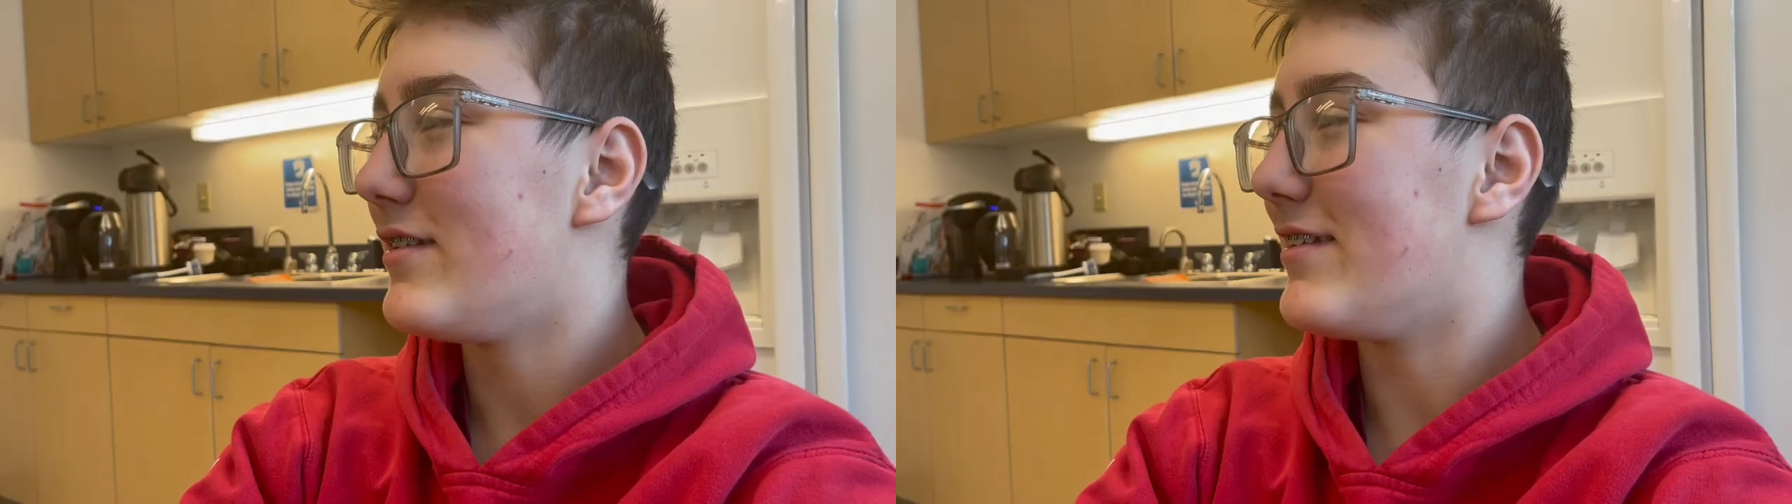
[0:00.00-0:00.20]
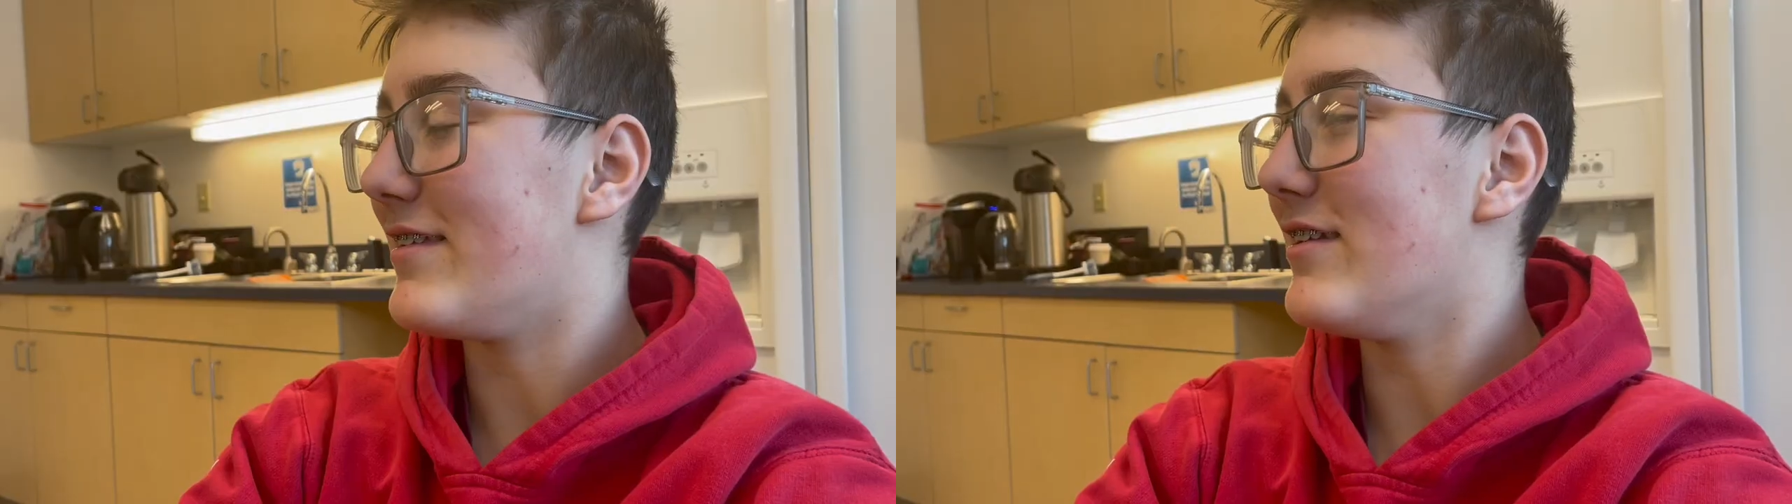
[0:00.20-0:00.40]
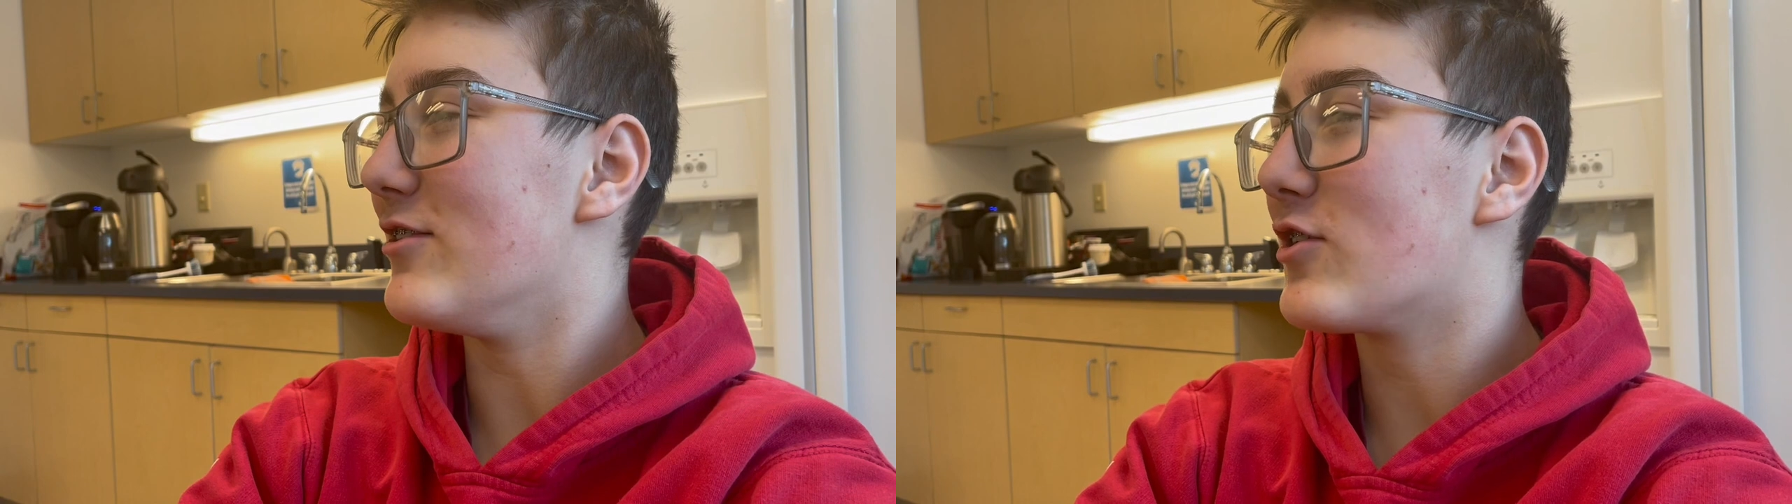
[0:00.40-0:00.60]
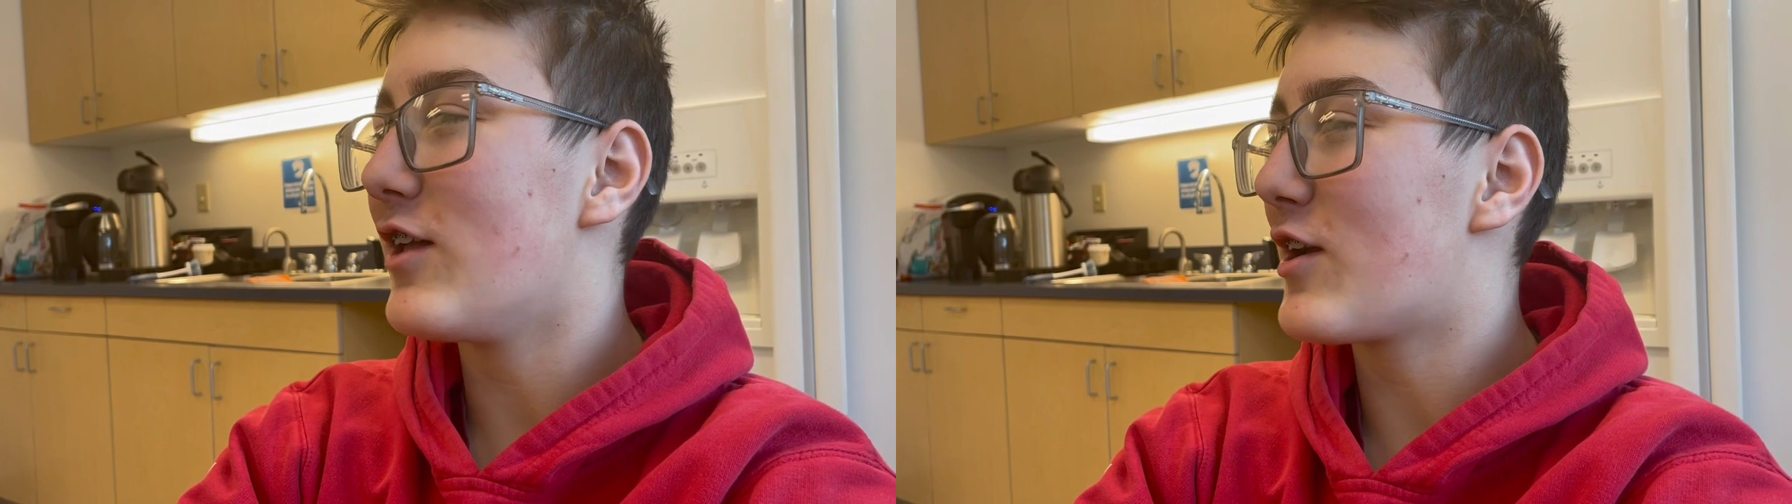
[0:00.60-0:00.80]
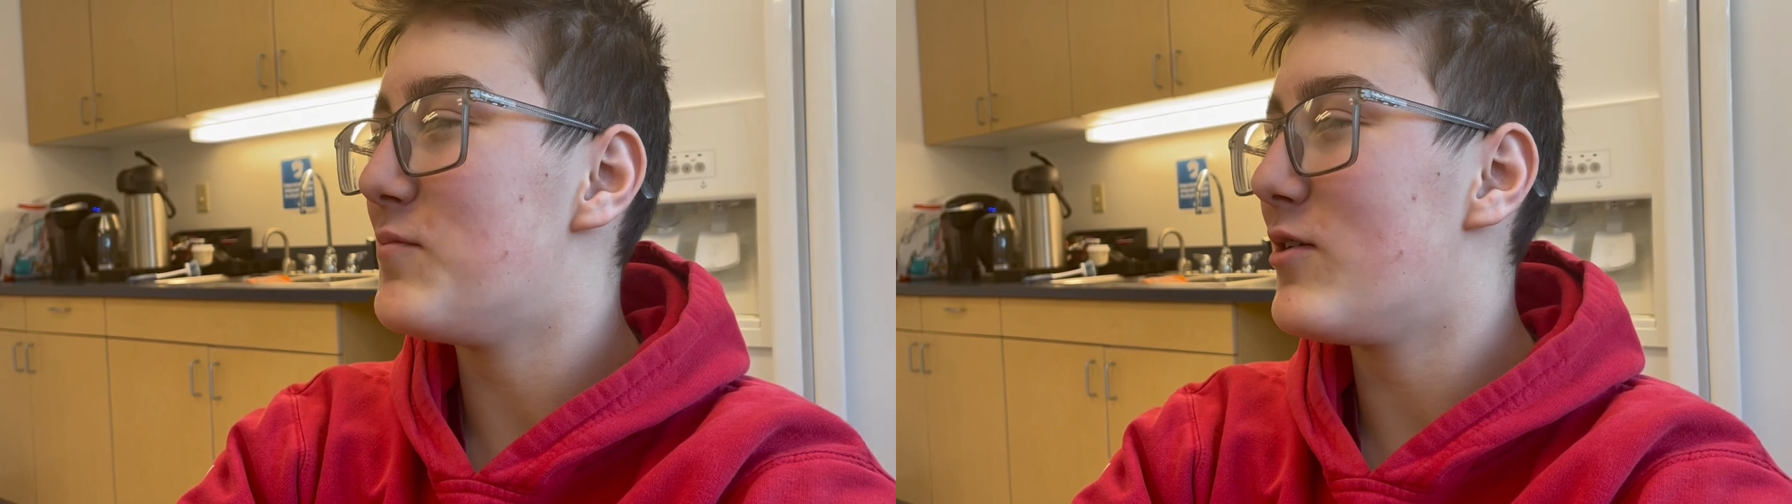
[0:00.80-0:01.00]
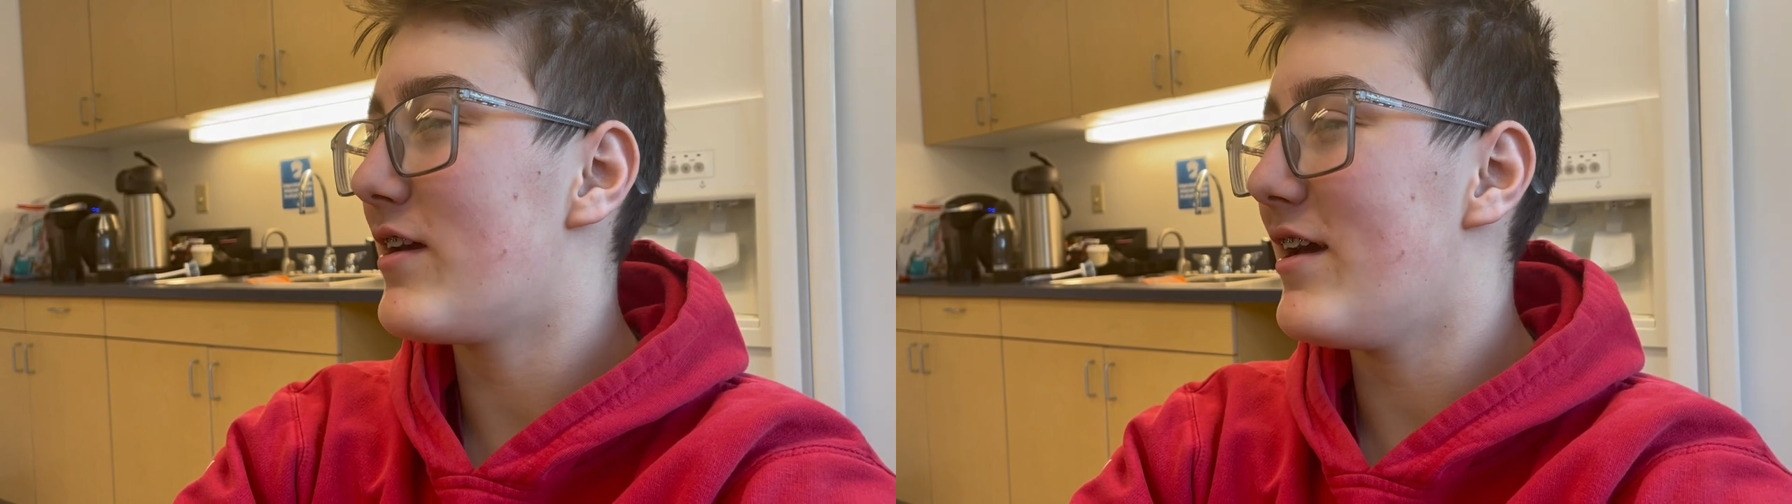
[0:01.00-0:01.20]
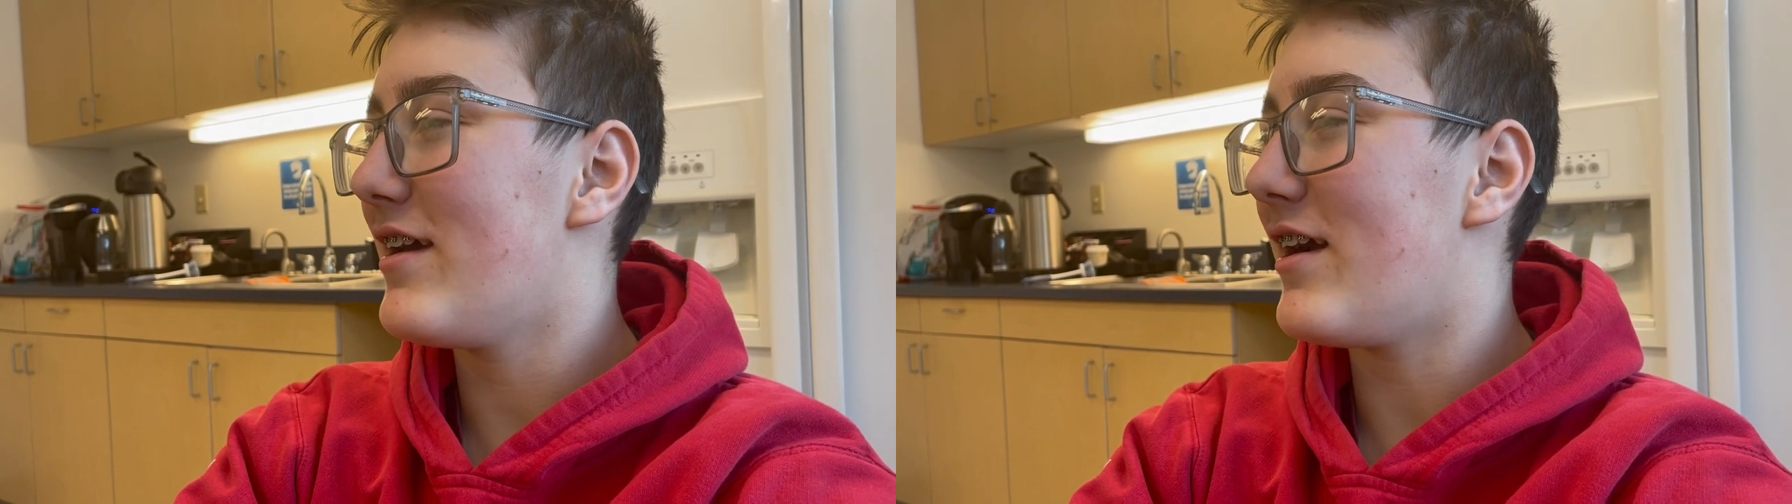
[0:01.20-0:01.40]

Does it look like I'm okay?